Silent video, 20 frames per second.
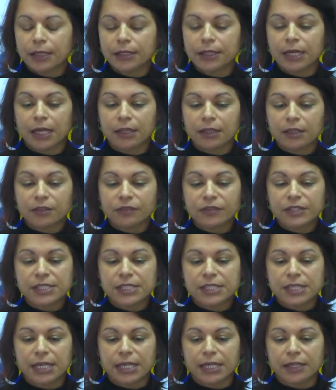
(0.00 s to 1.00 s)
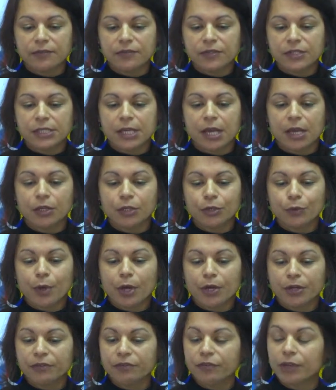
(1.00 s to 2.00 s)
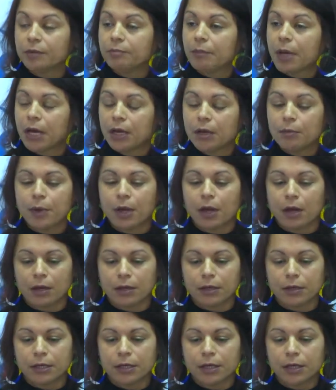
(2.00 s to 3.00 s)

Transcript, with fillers: another of his slaves, January van Malabar,